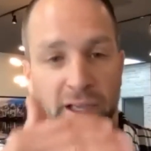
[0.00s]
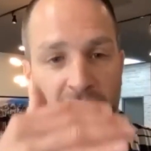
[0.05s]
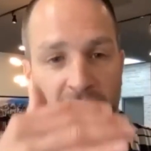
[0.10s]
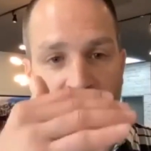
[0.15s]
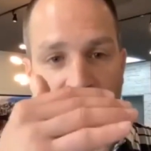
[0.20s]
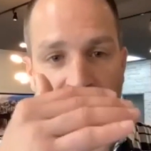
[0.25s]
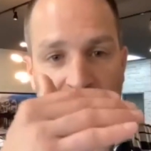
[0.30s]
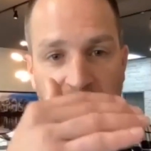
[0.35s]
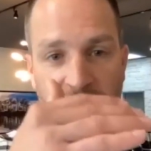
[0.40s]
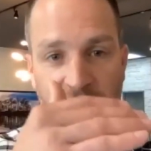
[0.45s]

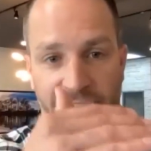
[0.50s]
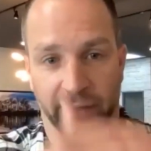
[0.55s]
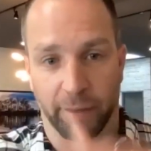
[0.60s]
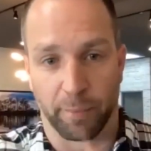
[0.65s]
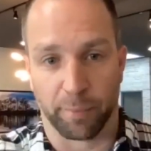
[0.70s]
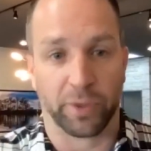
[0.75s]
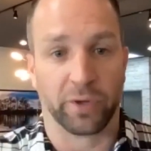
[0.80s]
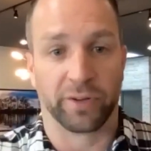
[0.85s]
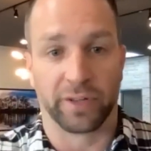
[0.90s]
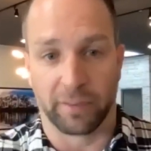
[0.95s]
In addition to
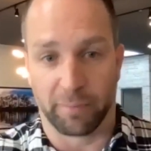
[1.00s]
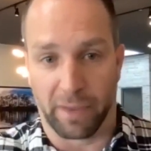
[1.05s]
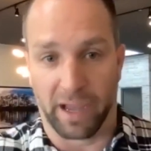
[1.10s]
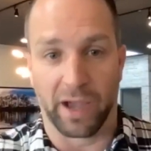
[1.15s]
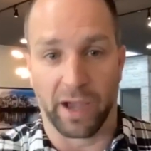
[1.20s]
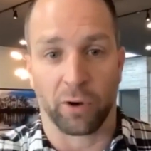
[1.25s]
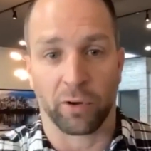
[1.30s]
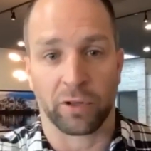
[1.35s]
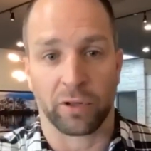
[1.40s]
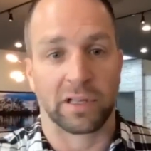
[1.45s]
building
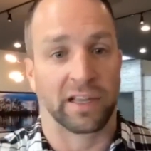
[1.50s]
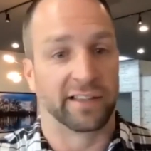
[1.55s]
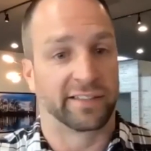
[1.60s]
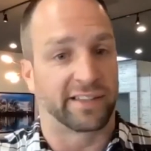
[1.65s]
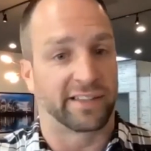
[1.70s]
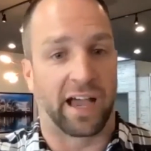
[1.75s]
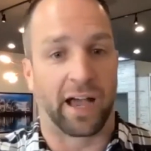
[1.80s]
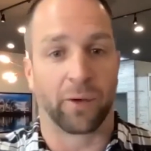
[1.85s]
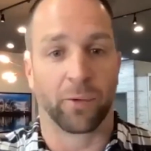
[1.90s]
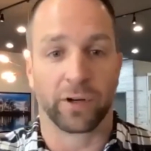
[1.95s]
my own
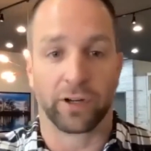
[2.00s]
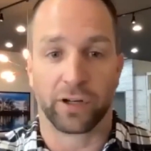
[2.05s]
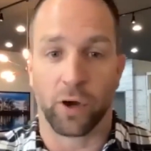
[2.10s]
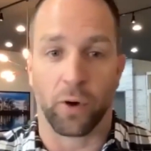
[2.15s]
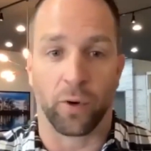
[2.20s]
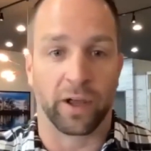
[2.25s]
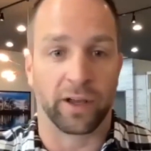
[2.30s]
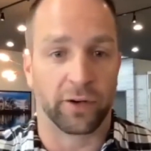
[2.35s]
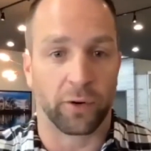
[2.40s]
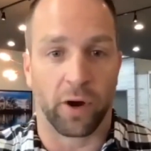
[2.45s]
list, I would
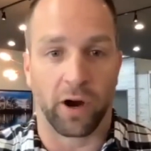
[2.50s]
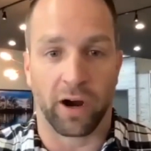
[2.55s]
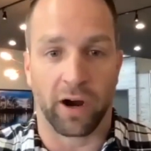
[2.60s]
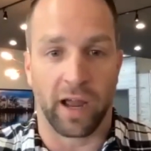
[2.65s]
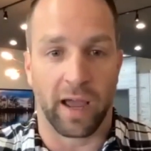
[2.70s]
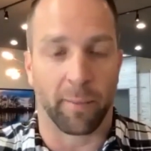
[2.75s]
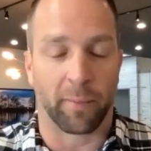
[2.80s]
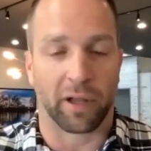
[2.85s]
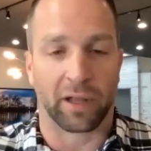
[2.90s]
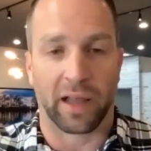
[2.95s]
go into our
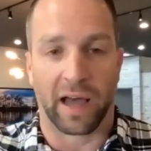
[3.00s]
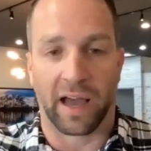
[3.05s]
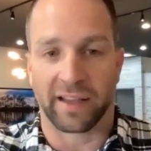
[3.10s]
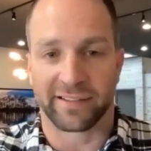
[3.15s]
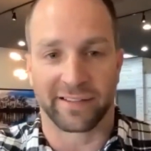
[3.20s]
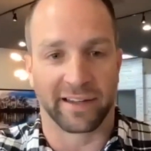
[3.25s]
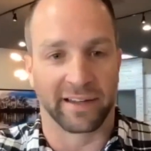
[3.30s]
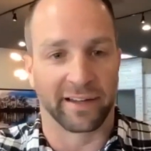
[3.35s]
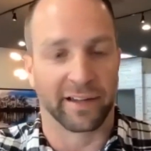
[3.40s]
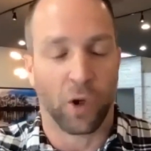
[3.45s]

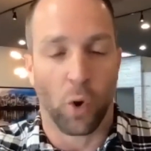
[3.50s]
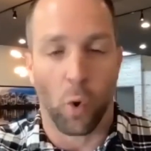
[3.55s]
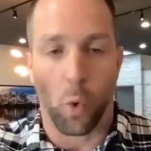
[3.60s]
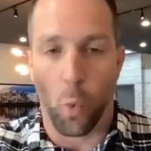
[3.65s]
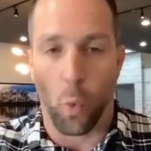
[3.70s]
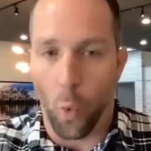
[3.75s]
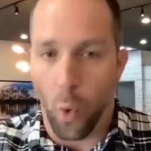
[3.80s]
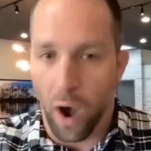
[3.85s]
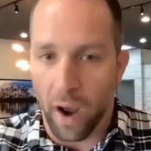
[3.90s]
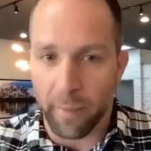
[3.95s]
MLS, and
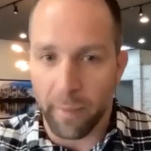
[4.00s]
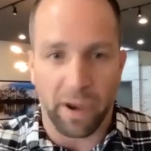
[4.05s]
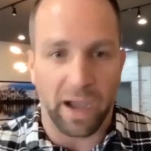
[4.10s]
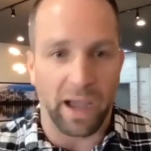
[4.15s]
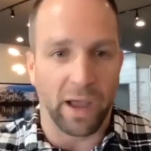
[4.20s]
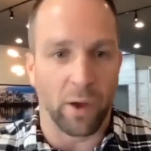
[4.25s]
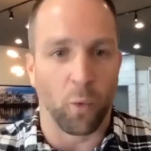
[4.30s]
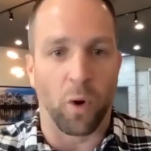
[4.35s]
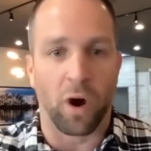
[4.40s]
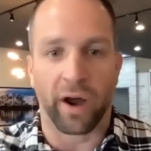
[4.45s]
one
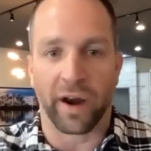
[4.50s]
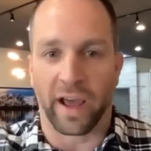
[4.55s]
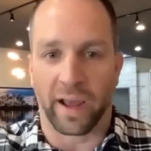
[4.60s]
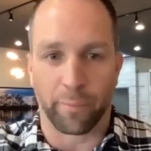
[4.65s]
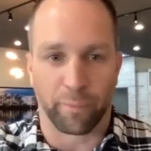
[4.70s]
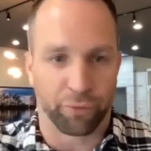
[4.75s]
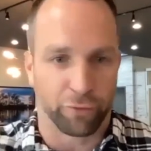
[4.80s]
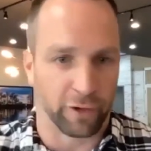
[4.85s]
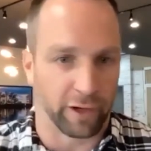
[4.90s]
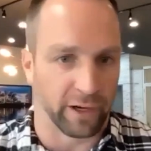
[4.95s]
by one,
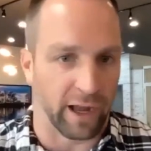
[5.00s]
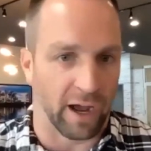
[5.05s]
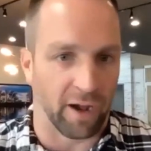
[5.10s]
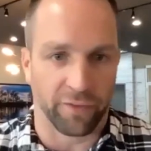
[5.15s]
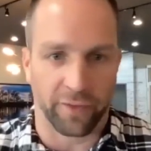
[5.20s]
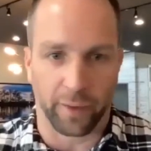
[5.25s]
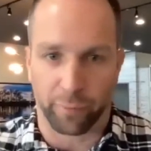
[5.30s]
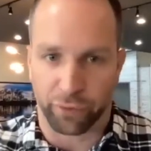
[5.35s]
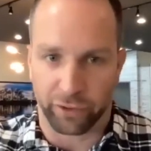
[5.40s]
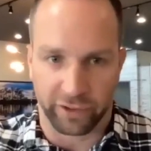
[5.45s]
I'd print
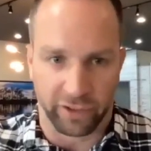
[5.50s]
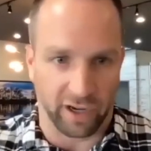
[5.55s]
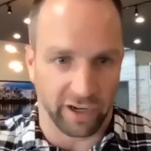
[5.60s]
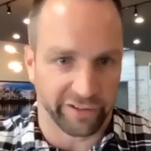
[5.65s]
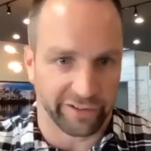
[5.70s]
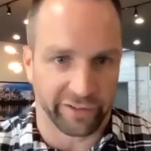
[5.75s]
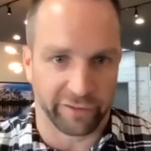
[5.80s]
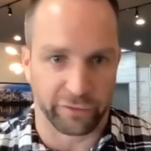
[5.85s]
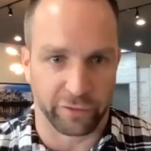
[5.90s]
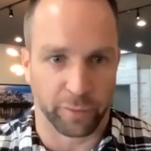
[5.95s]
out the
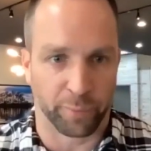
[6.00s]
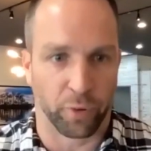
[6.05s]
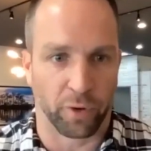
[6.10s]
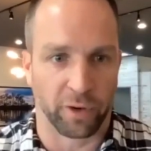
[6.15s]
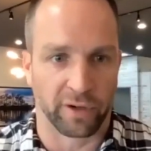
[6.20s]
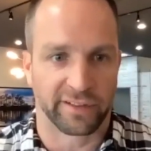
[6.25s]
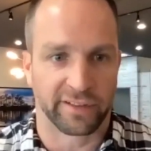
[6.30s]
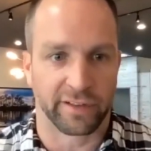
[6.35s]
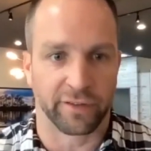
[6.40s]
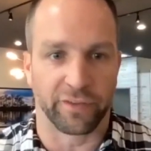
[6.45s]
production
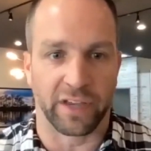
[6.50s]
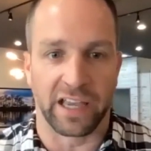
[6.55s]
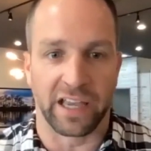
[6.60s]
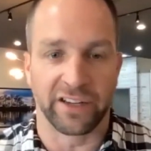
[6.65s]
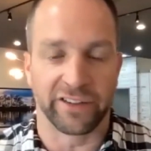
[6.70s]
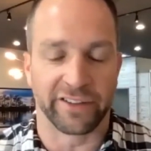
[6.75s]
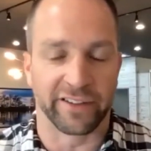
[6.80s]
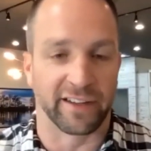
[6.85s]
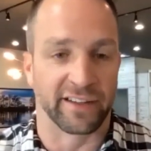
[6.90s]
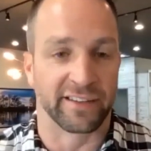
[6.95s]
reports of
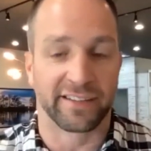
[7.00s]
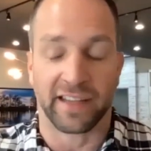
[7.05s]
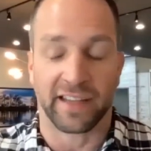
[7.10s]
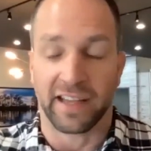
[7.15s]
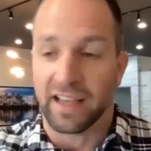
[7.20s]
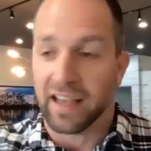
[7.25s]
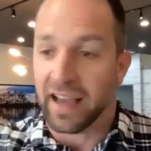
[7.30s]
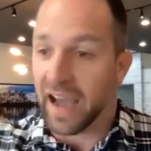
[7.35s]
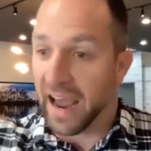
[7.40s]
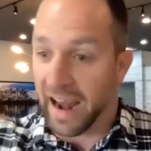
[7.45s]
agents,
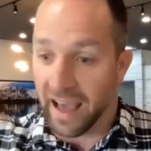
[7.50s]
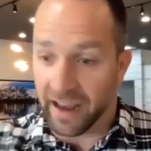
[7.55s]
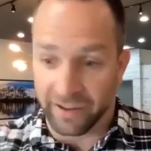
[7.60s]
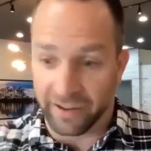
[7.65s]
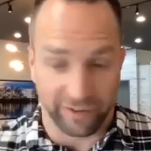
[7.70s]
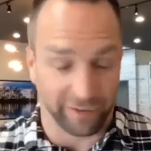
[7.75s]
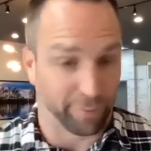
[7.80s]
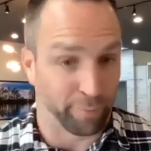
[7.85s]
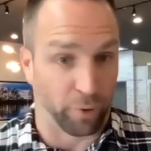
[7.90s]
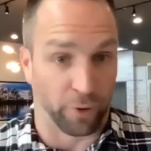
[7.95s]
and I'd
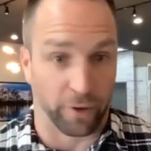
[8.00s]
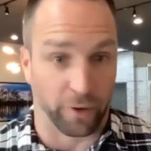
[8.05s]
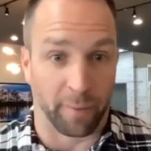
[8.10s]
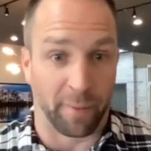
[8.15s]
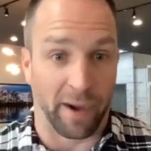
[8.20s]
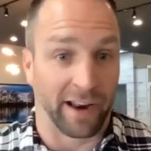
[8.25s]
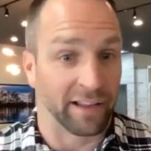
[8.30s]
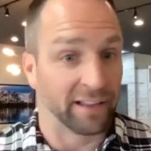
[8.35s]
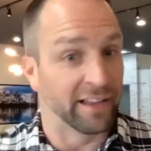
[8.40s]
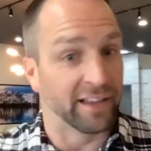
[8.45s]
just put them
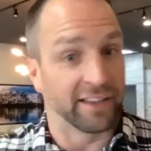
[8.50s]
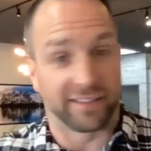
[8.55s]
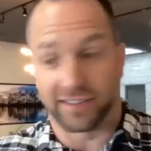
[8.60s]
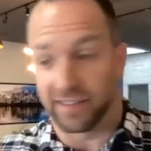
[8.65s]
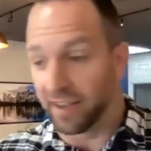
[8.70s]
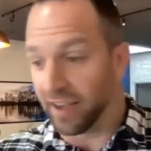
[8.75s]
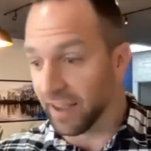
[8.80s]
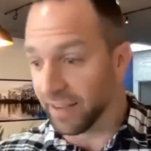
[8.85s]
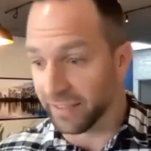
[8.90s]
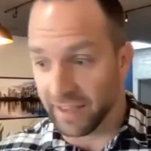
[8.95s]
on a list.
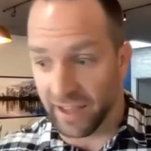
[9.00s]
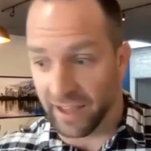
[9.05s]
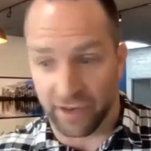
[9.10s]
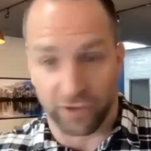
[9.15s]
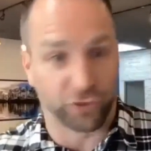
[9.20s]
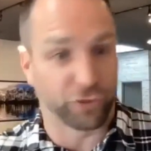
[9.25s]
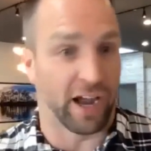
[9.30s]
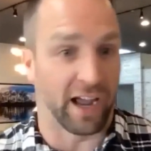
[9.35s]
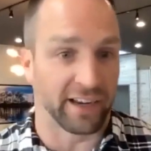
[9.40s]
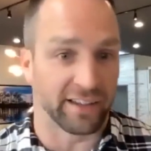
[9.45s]
I'd then
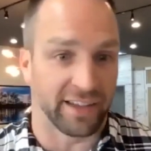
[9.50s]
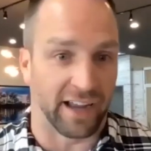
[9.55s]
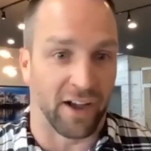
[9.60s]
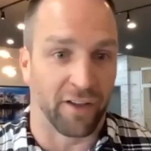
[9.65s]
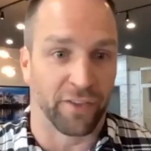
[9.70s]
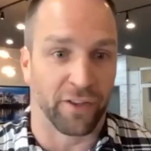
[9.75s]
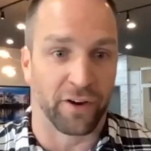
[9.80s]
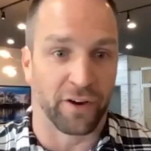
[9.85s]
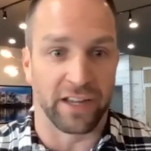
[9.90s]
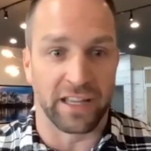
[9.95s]
track
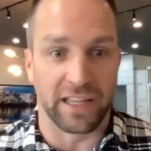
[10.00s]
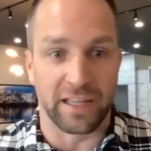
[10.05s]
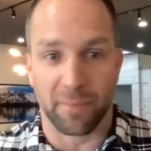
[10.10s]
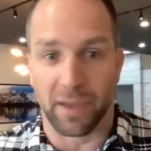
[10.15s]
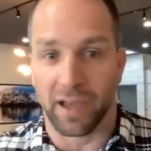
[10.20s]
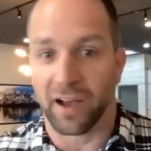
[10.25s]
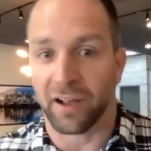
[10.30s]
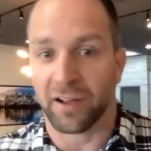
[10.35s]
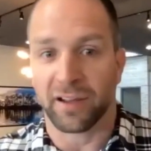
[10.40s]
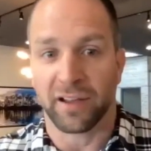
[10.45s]
down their
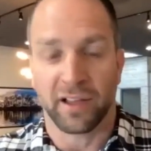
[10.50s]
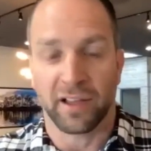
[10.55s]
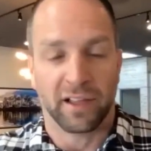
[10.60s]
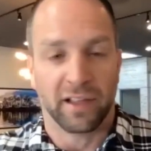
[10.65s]
emails